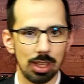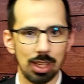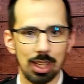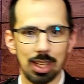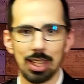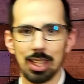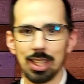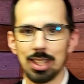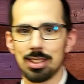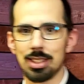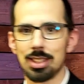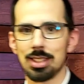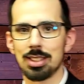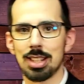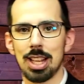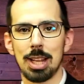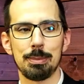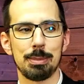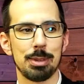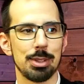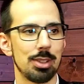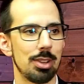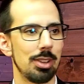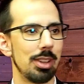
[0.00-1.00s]
and his
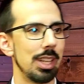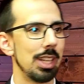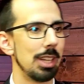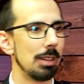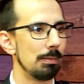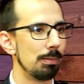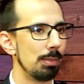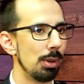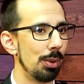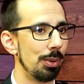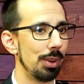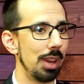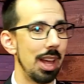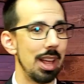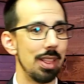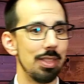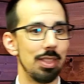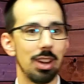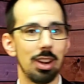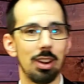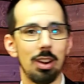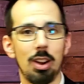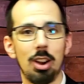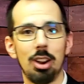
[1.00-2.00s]
disciples are in a boat
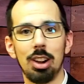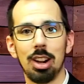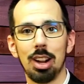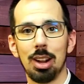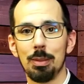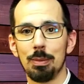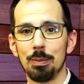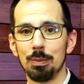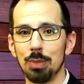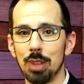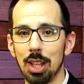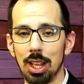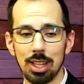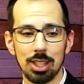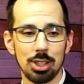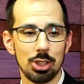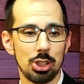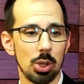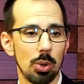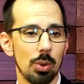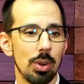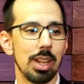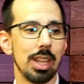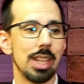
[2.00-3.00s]
and
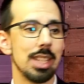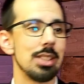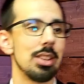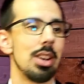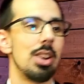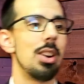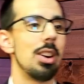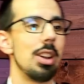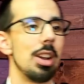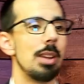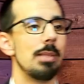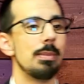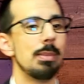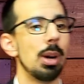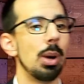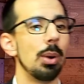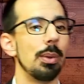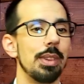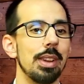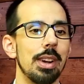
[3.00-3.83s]
Jonah is on a boat.